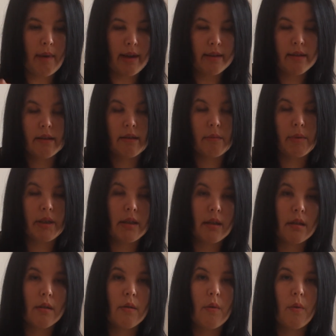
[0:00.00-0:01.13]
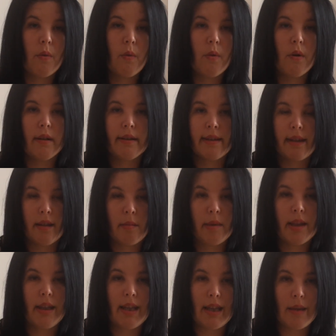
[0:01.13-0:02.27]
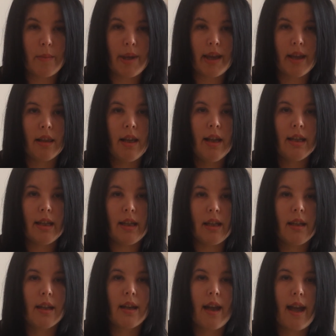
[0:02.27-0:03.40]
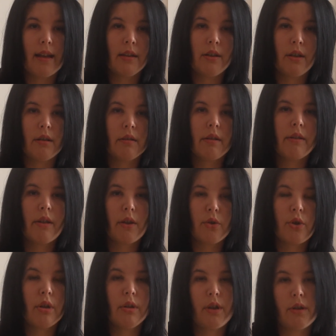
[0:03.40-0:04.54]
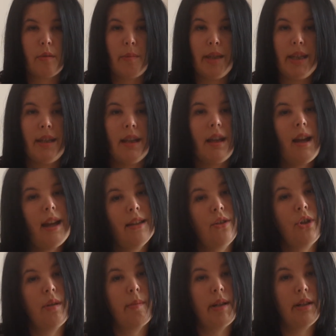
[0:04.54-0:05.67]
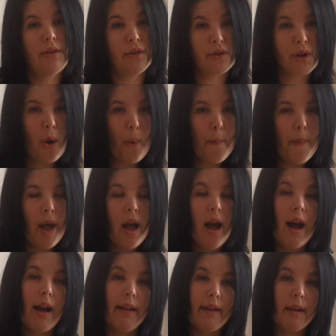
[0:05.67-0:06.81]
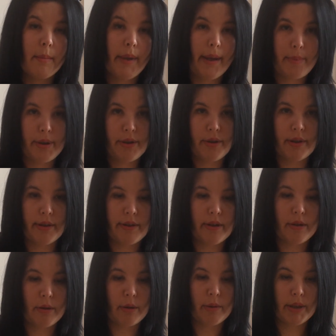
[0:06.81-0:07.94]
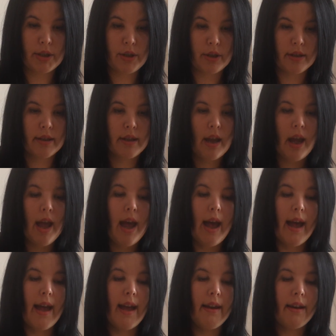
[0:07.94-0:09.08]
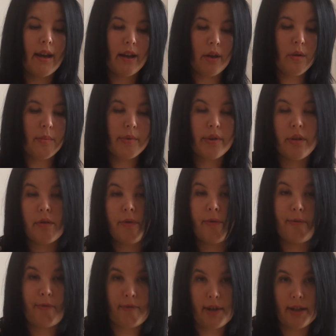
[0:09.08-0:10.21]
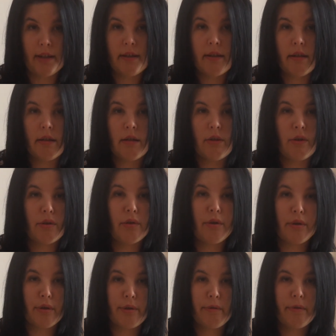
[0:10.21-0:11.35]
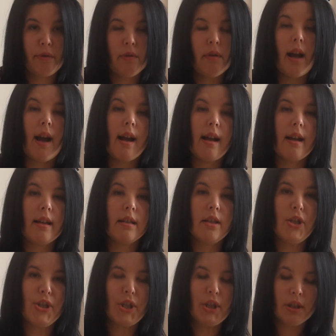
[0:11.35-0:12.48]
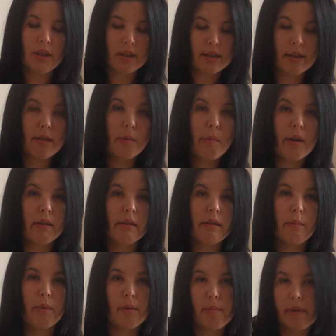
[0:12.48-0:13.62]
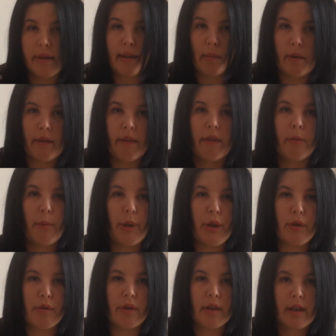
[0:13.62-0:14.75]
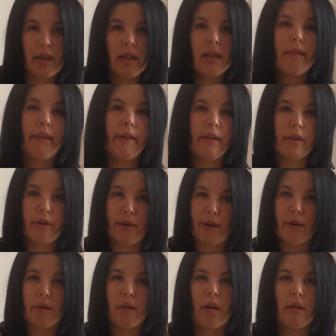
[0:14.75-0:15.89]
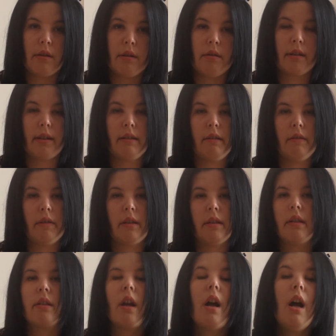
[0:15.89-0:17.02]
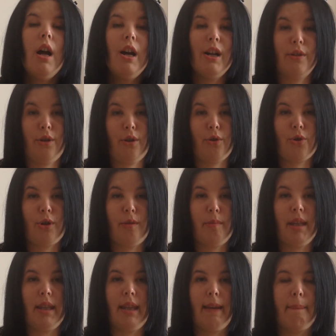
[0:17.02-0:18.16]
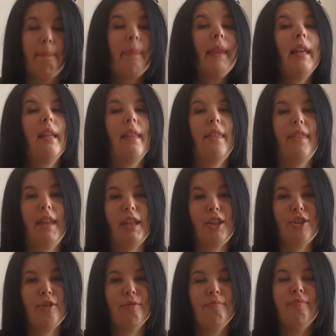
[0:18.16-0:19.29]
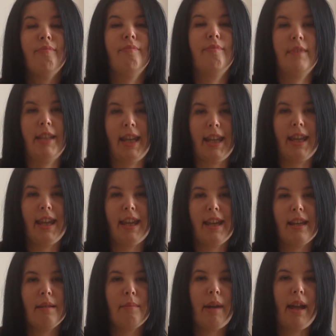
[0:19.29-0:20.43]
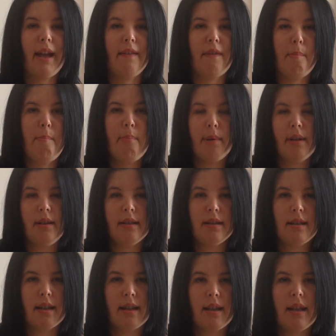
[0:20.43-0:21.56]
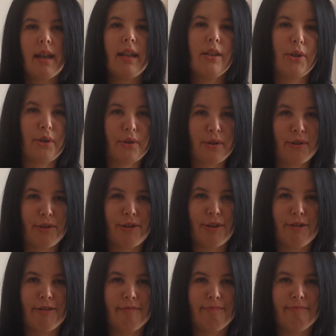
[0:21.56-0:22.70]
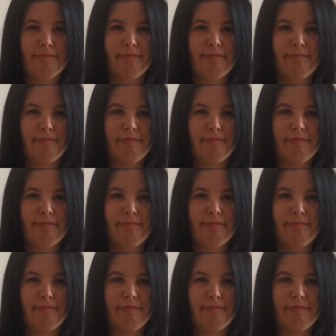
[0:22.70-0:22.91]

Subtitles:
under the video, or send me an email, inga.social.media@gmail.com, and I'm happy to answer your questions. And I hope you find this tool useful, and this month will be the month when you see the return on your activities on social media. Thank you, take care, have a brilliant day, and talk to you soon.